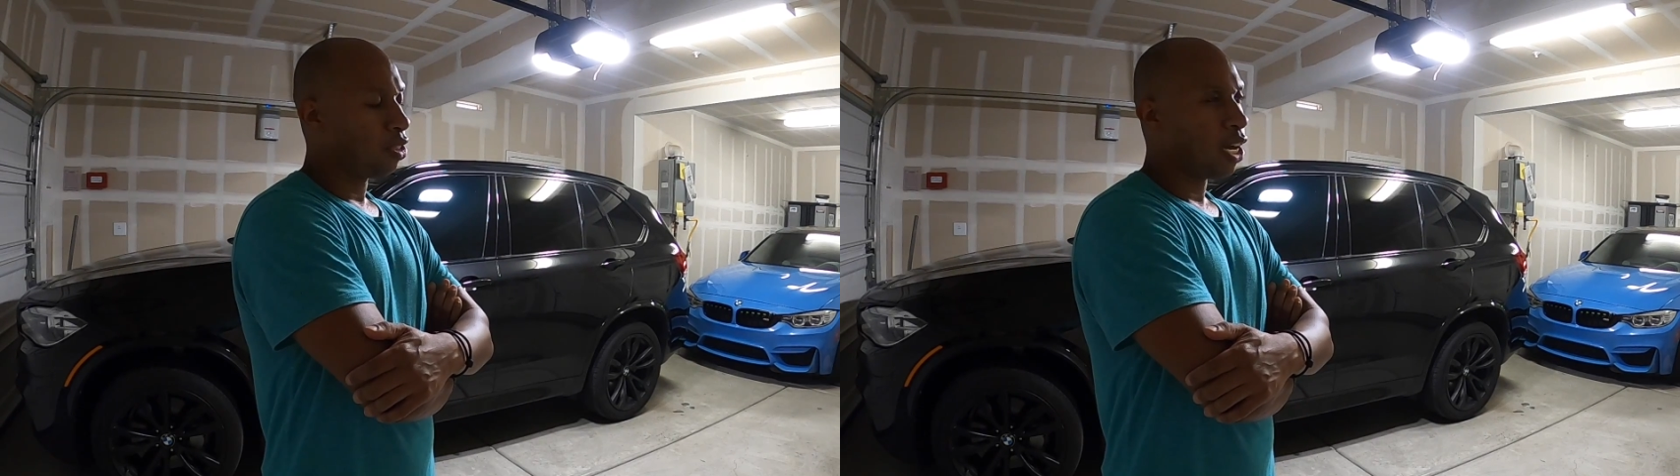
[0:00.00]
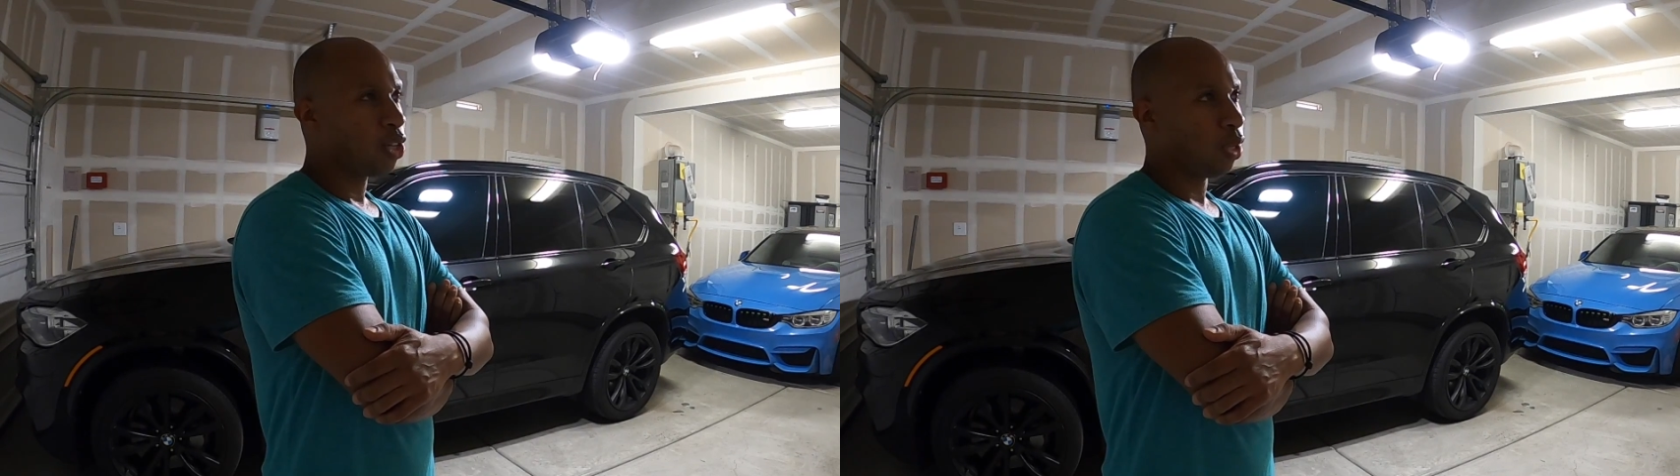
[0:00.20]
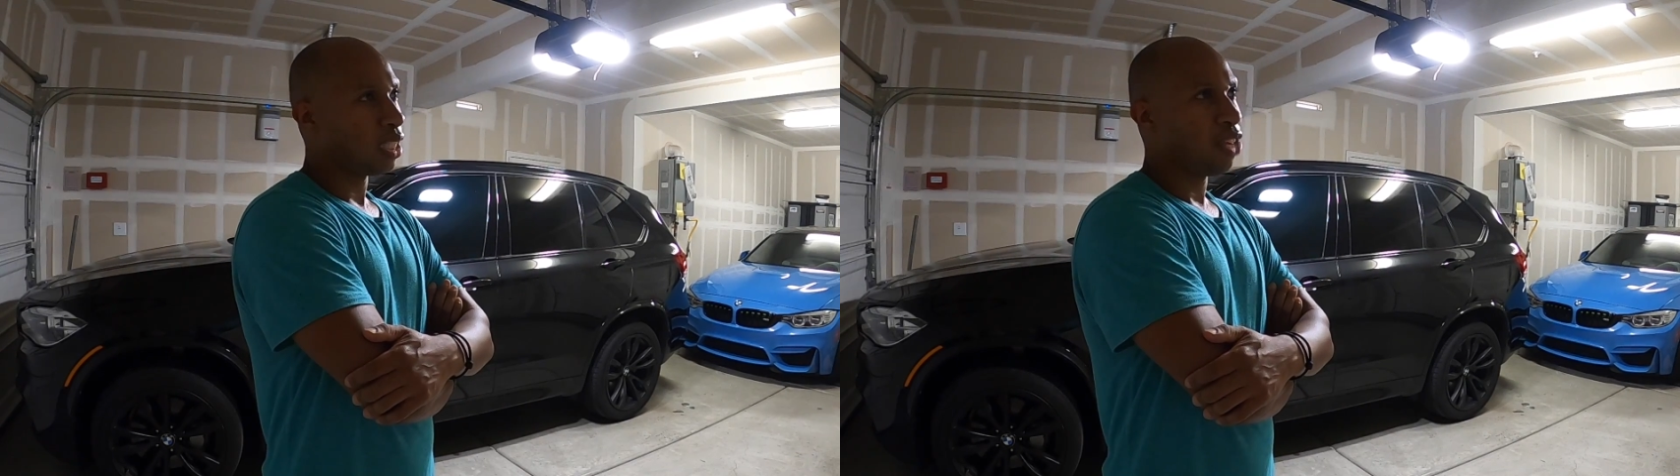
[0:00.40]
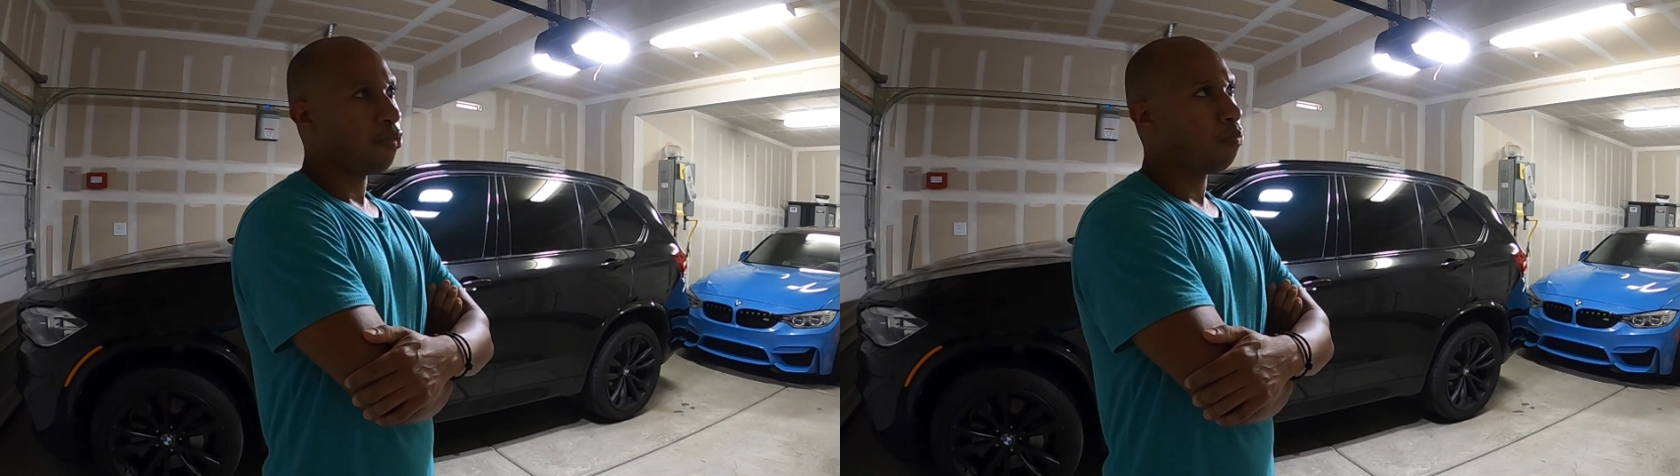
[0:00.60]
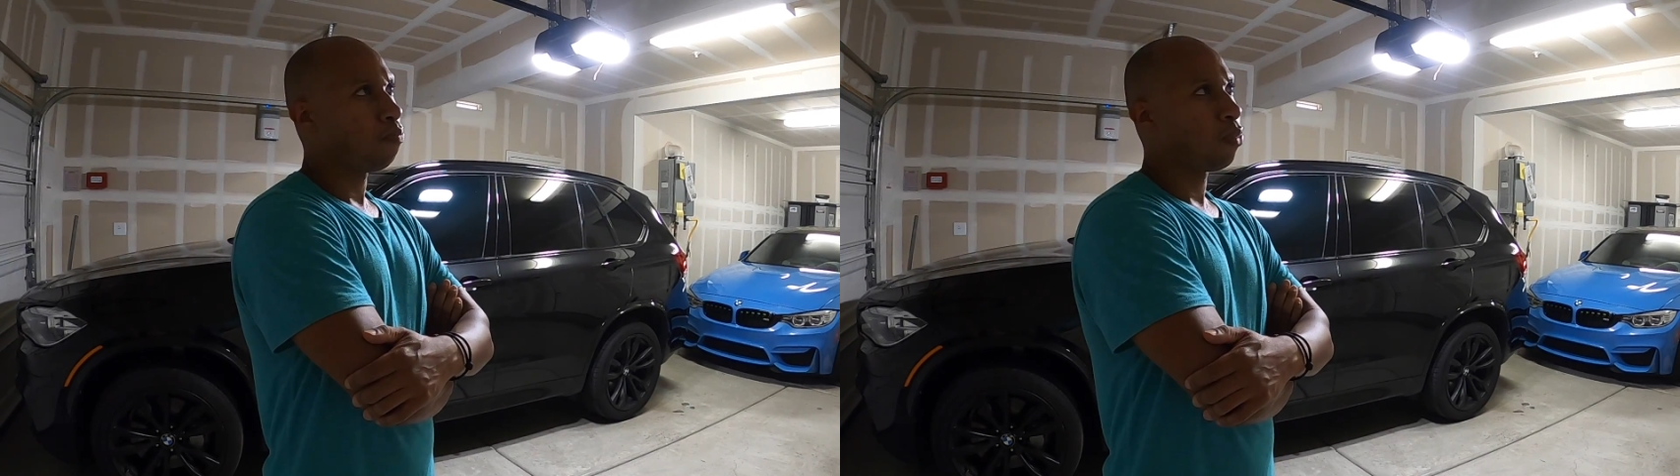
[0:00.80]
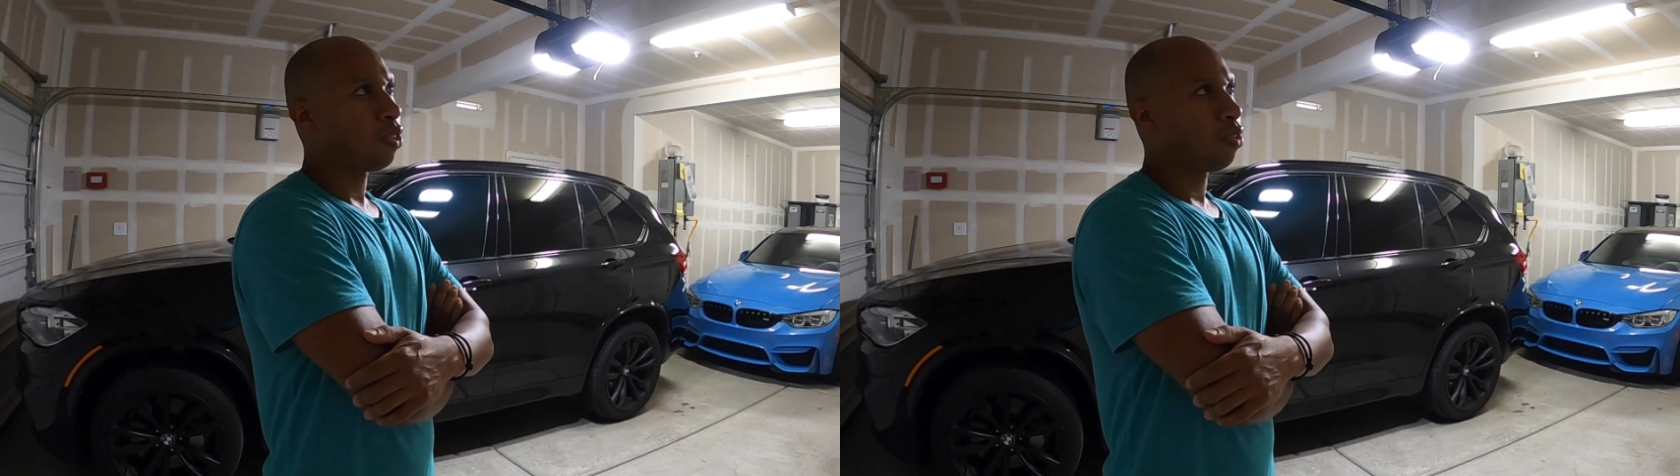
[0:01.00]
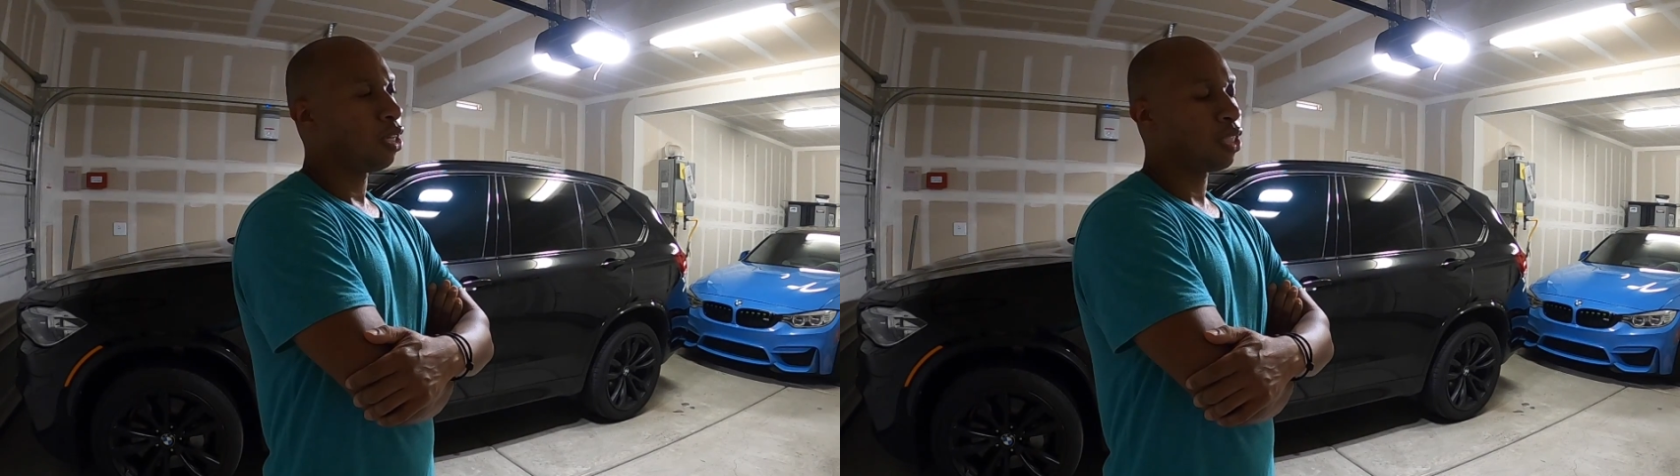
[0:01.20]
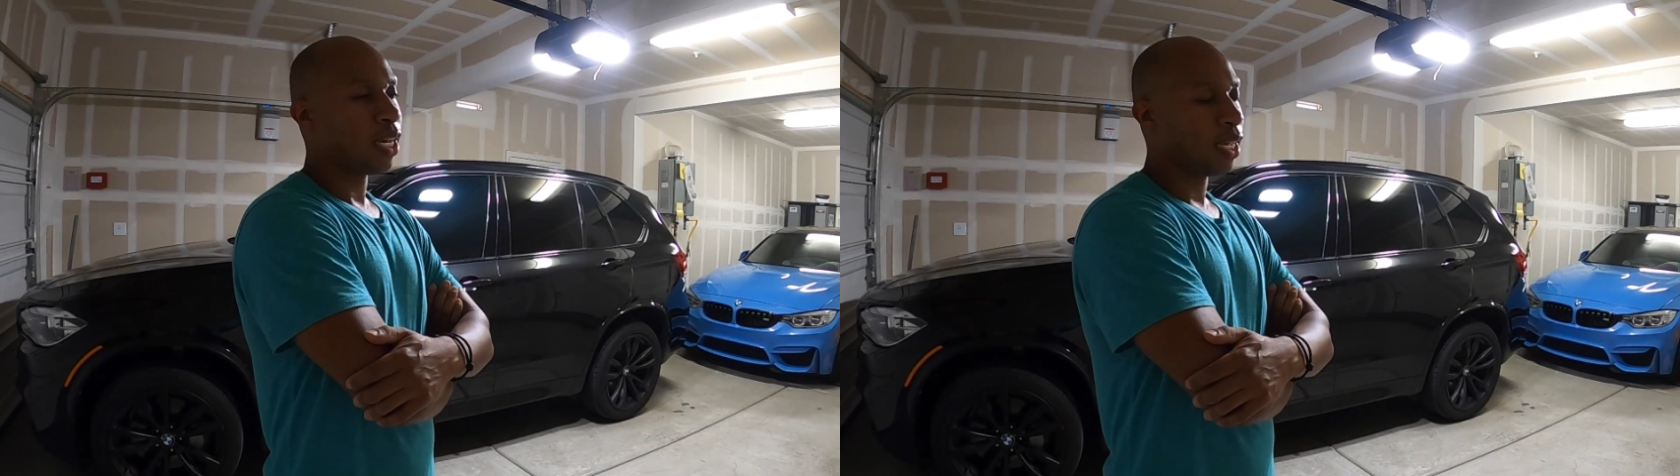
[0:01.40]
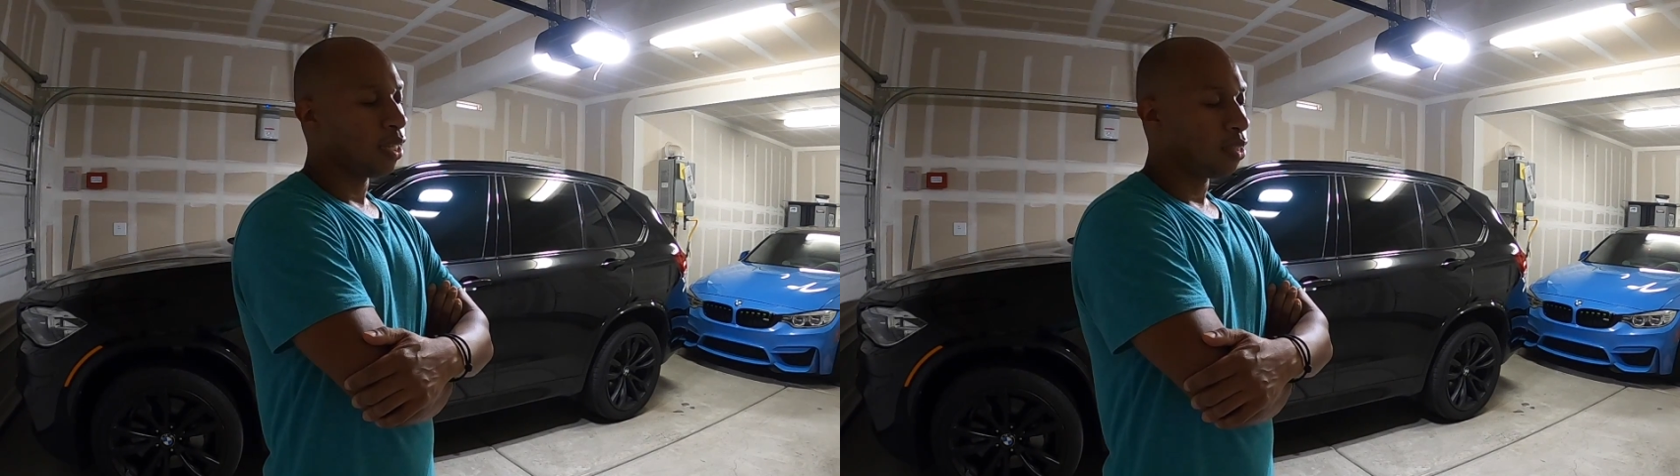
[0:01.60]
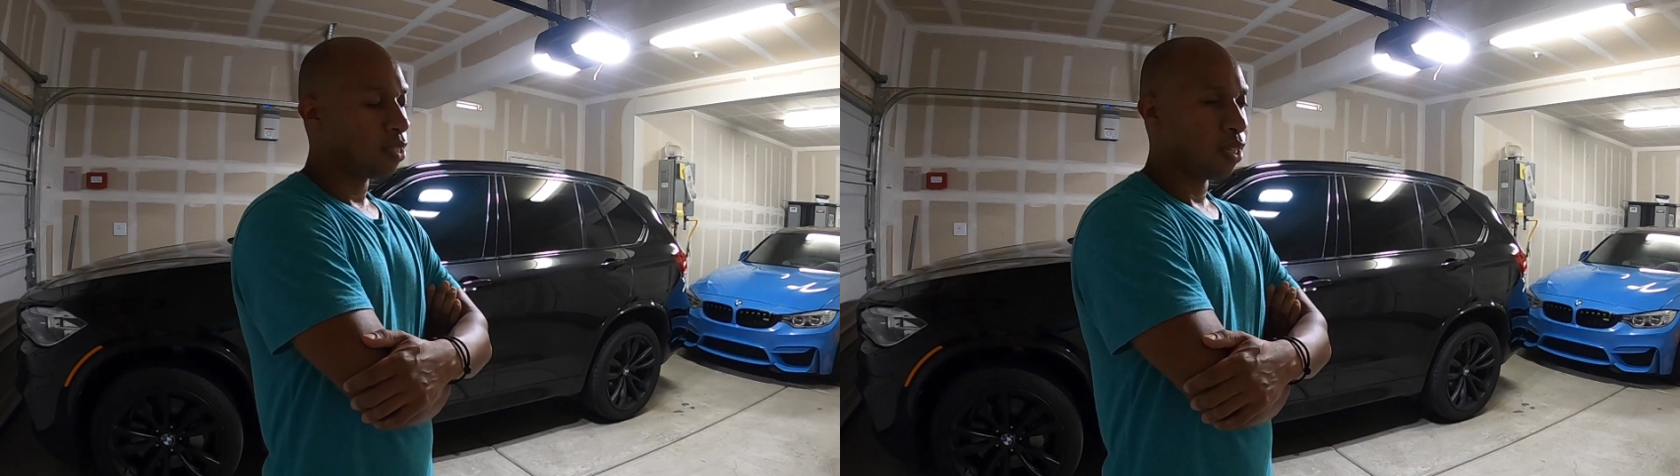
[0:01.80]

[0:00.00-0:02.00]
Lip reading: tires were like 7/30 seconds,